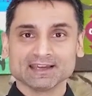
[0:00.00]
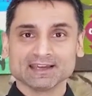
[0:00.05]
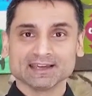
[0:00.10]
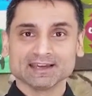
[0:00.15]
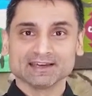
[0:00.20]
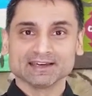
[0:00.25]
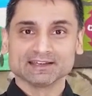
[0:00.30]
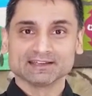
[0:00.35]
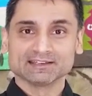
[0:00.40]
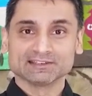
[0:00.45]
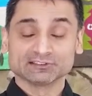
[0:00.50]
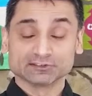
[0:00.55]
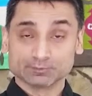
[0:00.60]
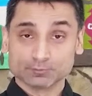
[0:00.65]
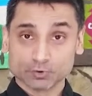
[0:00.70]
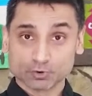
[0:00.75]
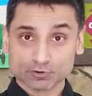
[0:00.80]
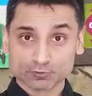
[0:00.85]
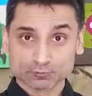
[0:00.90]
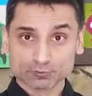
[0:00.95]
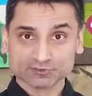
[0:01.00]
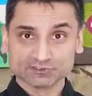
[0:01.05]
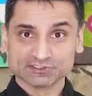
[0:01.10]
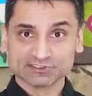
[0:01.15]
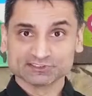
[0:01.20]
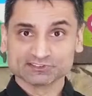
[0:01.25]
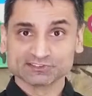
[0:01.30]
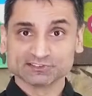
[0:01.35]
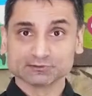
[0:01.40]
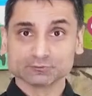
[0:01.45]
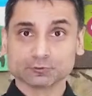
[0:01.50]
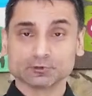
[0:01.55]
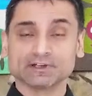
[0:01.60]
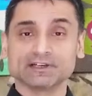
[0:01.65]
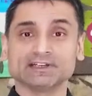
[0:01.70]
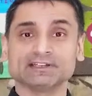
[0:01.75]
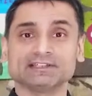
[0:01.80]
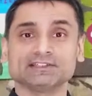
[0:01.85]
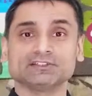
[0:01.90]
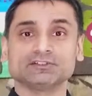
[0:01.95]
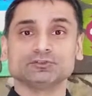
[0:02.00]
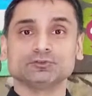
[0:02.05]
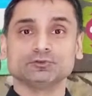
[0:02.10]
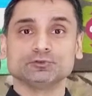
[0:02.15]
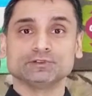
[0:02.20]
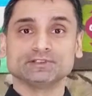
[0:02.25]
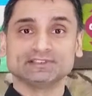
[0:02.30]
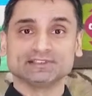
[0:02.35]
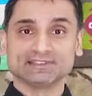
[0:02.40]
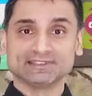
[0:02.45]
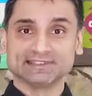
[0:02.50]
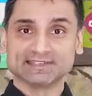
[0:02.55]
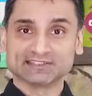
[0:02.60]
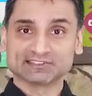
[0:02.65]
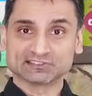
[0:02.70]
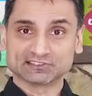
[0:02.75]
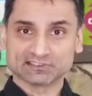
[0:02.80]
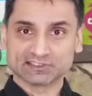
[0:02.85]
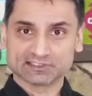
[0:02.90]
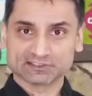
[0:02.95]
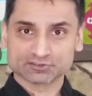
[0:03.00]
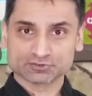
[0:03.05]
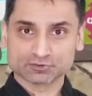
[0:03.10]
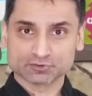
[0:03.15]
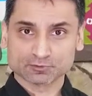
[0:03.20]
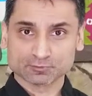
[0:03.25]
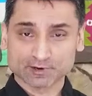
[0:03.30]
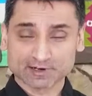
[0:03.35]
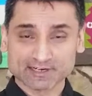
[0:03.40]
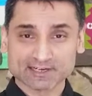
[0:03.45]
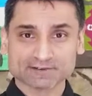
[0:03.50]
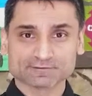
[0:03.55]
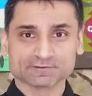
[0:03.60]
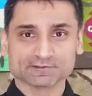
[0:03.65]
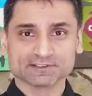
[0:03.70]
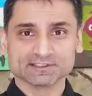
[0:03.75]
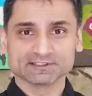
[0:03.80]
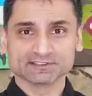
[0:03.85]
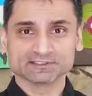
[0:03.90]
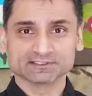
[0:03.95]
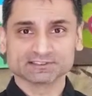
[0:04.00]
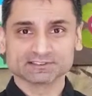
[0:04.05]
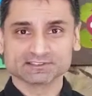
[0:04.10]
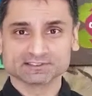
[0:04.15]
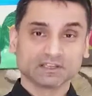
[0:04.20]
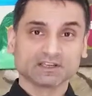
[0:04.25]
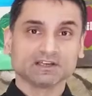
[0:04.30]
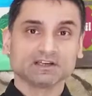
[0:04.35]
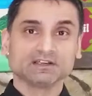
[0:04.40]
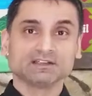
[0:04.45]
And support and resistance we'll get into in the next lecture right after this.